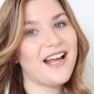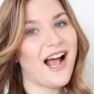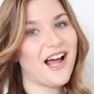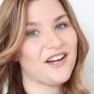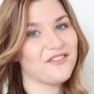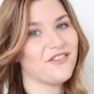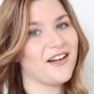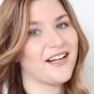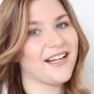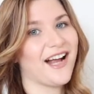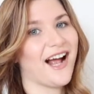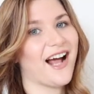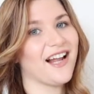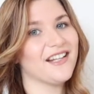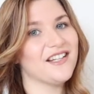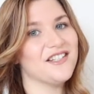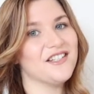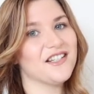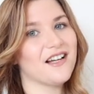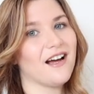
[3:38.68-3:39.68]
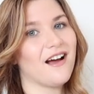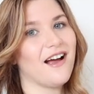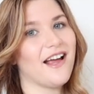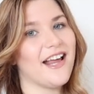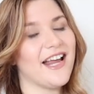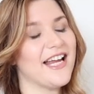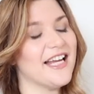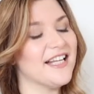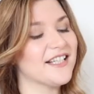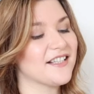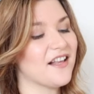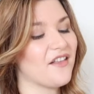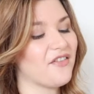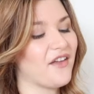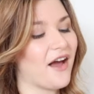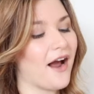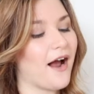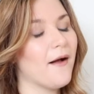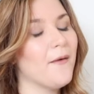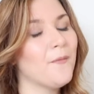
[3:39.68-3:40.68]
advent calendar is
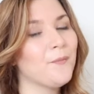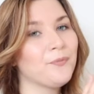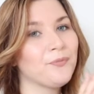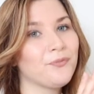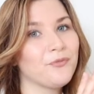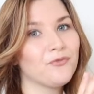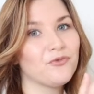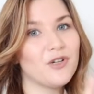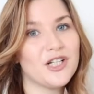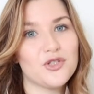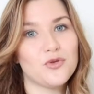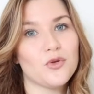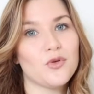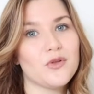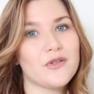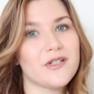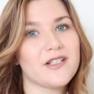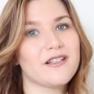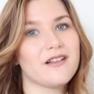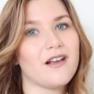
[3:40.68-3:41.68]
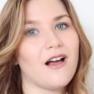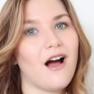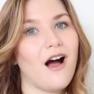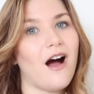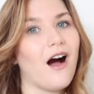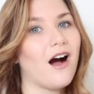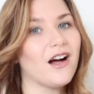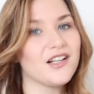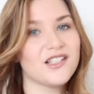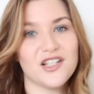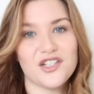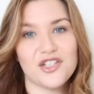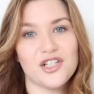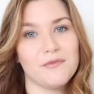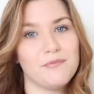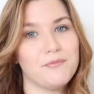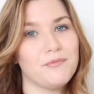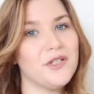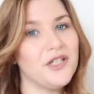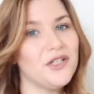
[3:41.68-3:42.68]
that Rituals are such a
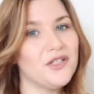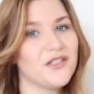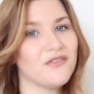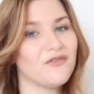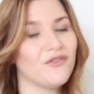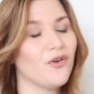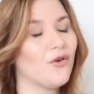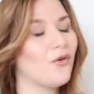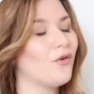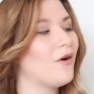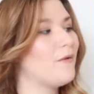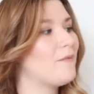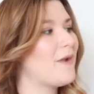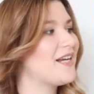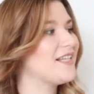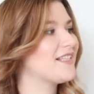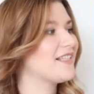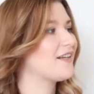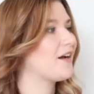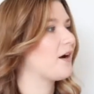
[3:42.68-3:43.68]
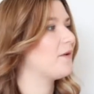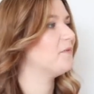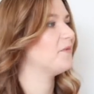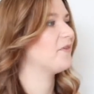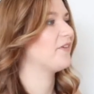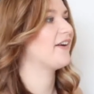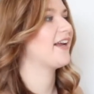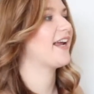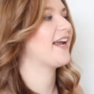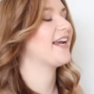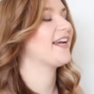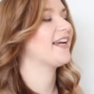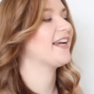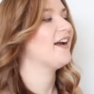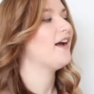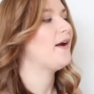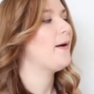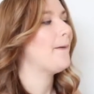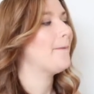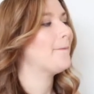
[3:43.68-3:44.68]
beautiful, amazing
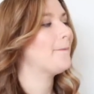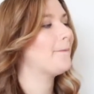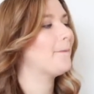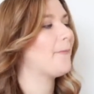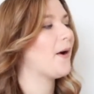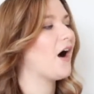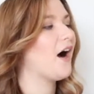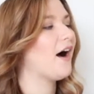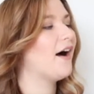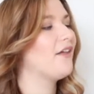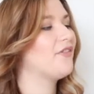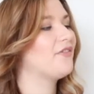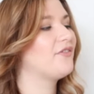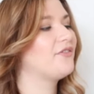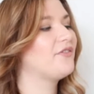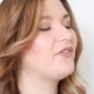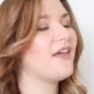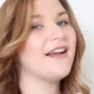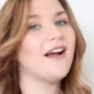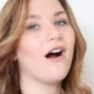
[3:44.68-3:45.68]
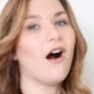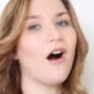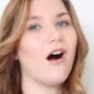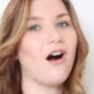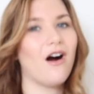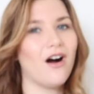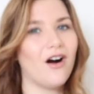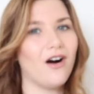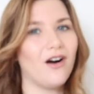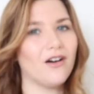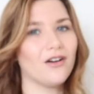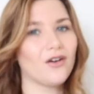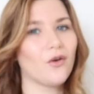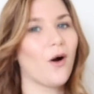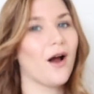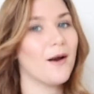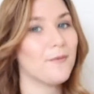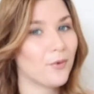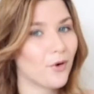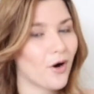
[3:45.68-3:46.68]
company, but they are
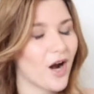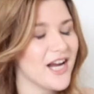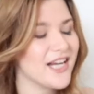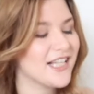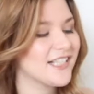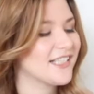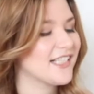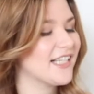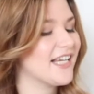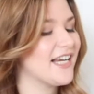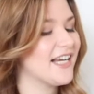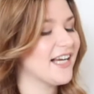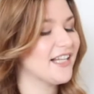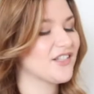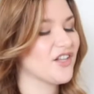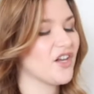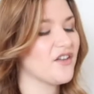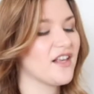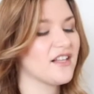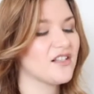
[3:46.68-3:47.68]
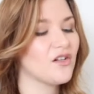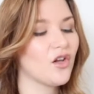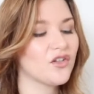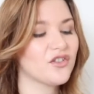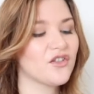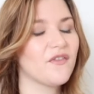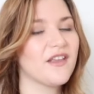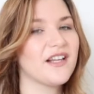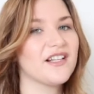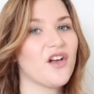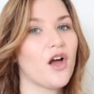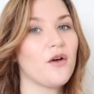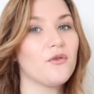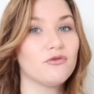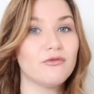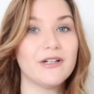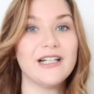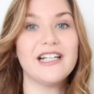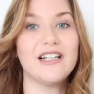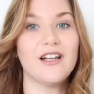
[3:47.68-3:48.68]
quite pricey, and so there's lots of things that I
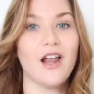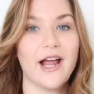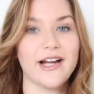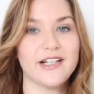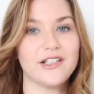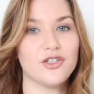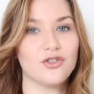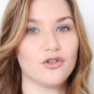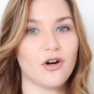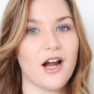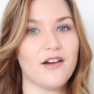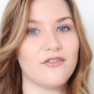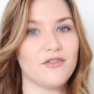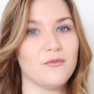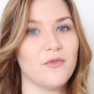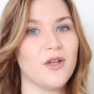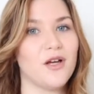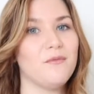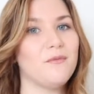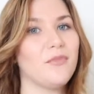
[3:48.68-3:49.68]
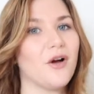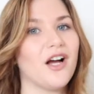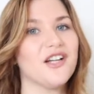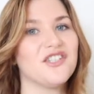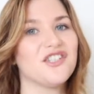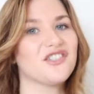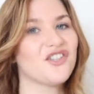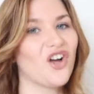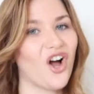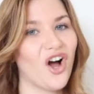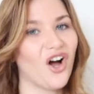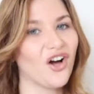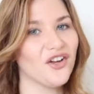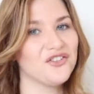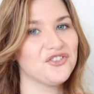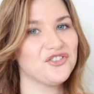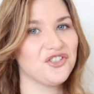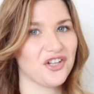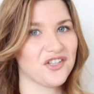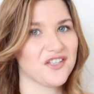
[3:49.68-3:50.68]
would really like to try from them, but I just
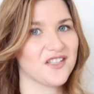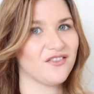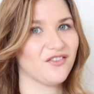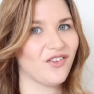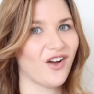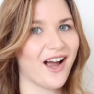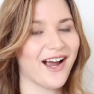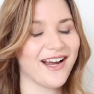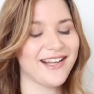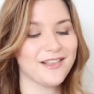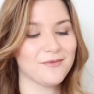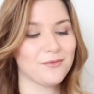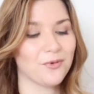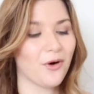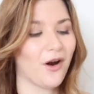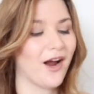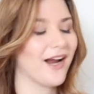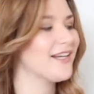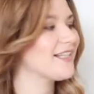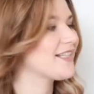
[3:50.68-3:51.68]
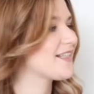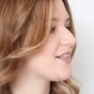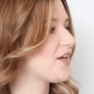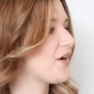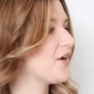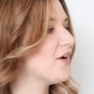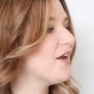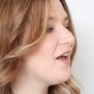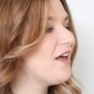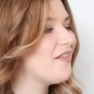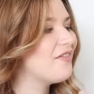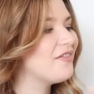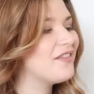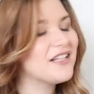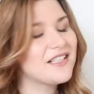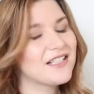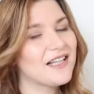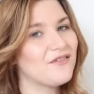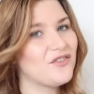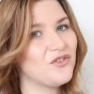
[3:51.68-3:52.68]
can't justify the price. So
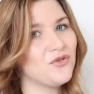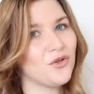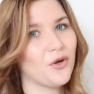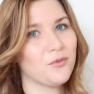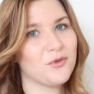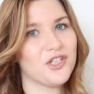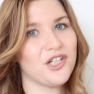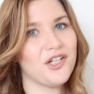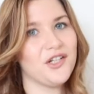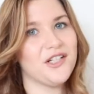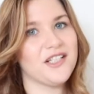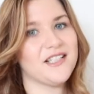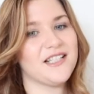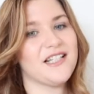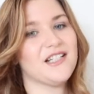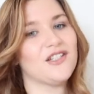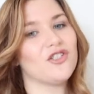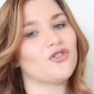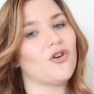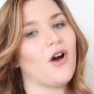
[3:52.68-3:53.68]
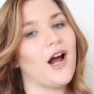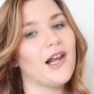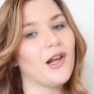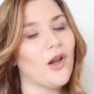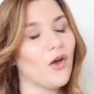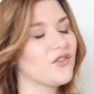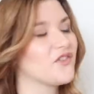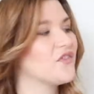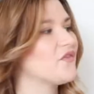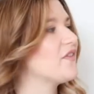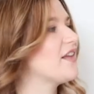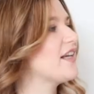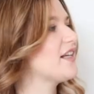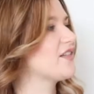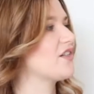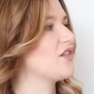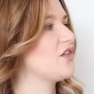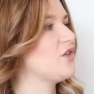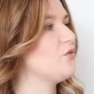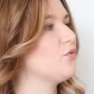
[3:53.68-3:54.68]
this gives you an opportunity to try lots of
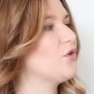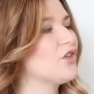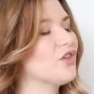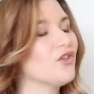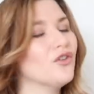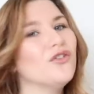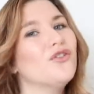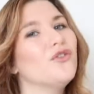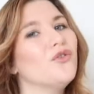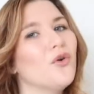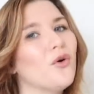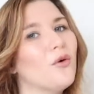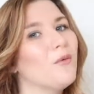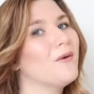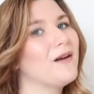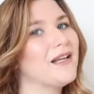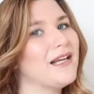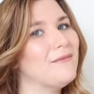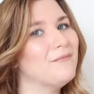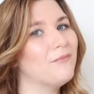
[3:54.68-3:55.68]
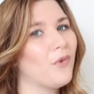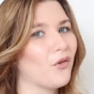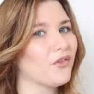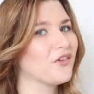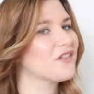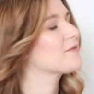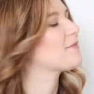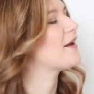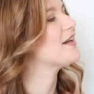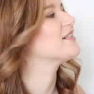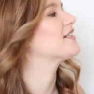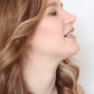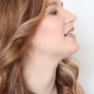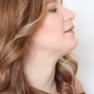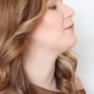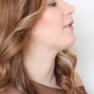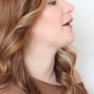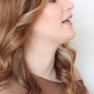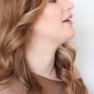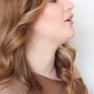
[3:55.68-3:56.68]
things that you wouldn't normally bother spending
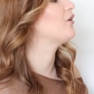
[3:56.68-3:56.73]
the money